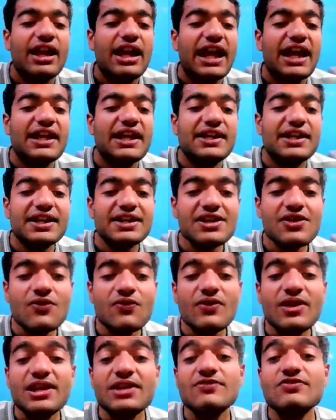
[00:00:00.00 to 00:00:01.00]
Another
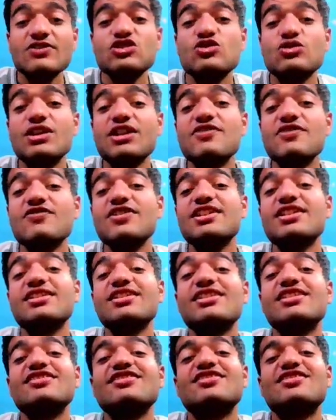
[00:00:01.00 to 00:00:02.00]
way in which you can win
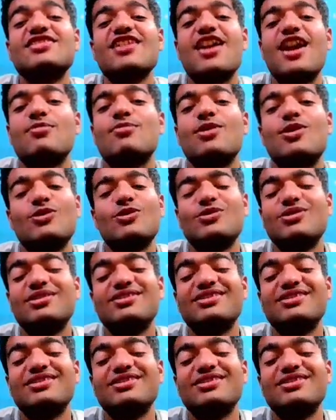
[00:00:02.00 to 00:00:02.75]
is timeout.